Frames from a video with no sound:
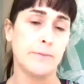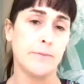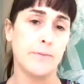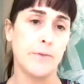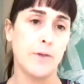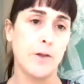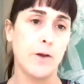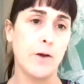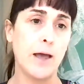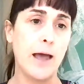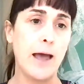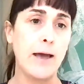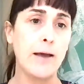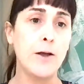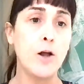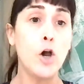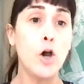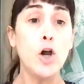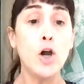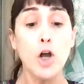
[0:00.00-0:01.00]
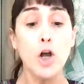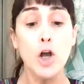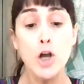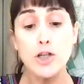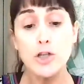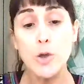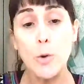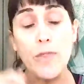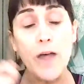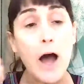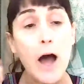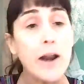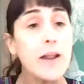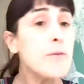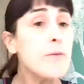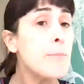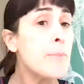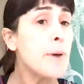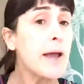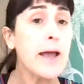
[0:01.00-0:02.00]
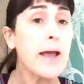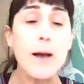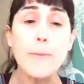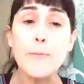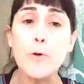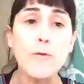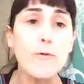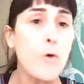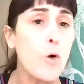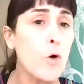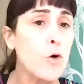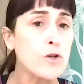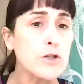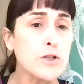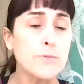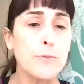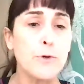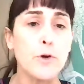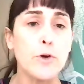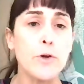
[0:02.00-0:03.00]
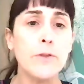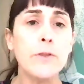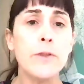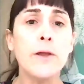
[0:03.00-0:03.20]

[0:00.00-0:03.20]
Okay, So without even picking up your fork or spoon,